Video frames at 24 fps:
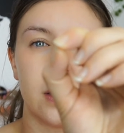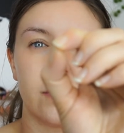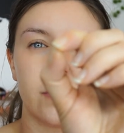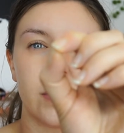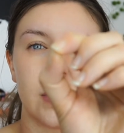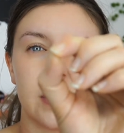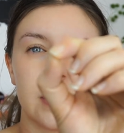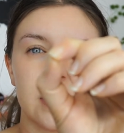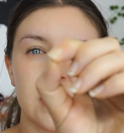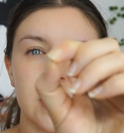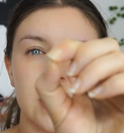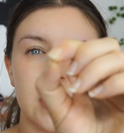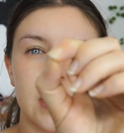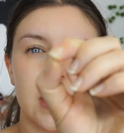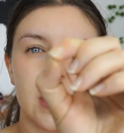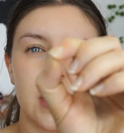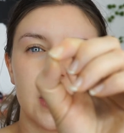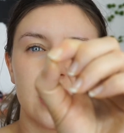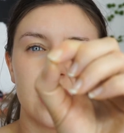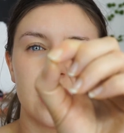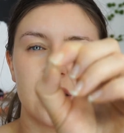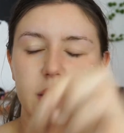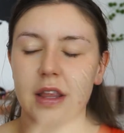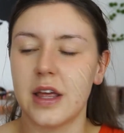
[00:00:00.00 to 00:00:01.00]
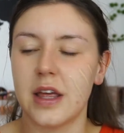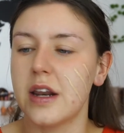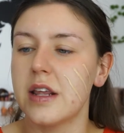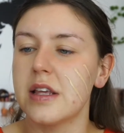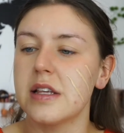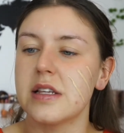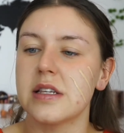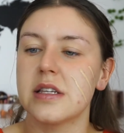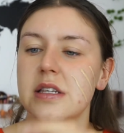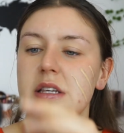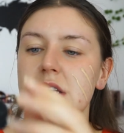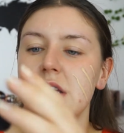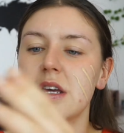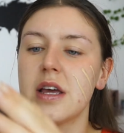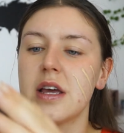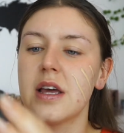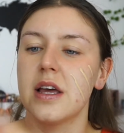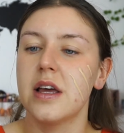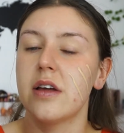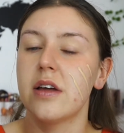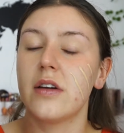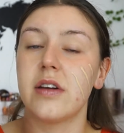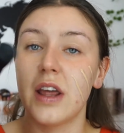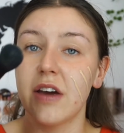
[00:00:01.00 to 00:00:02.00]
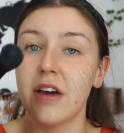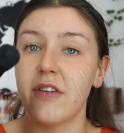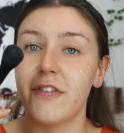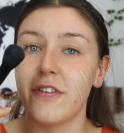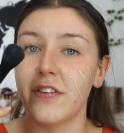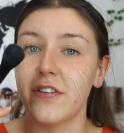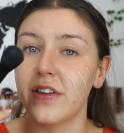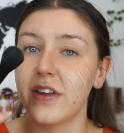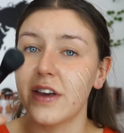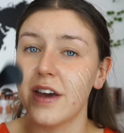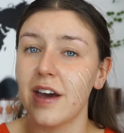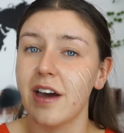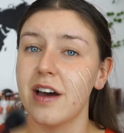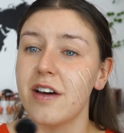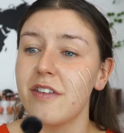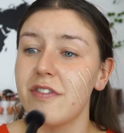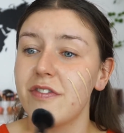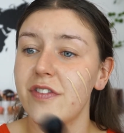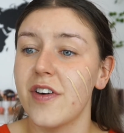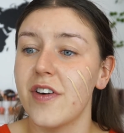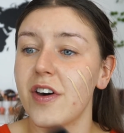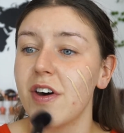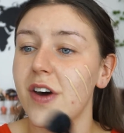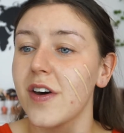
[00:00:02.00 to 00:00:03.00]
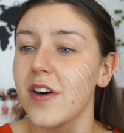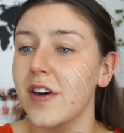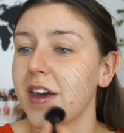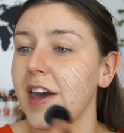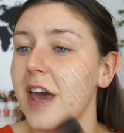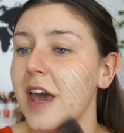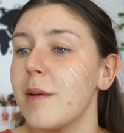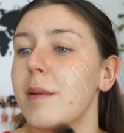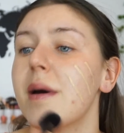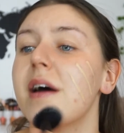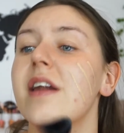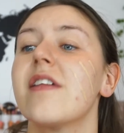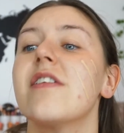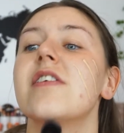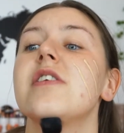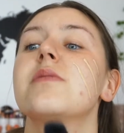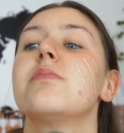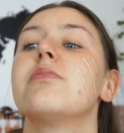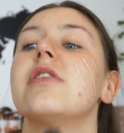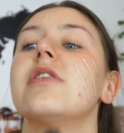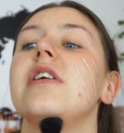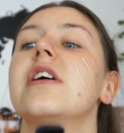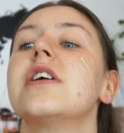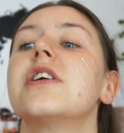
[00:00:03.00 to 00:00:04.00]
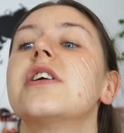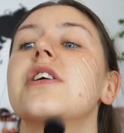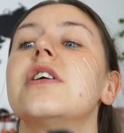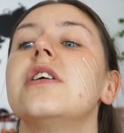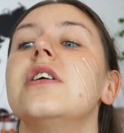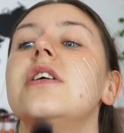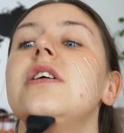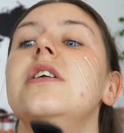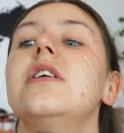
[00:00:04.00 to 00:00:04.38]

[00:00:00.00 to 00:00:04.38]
You can see that. That is definitely a fur came out of this brush.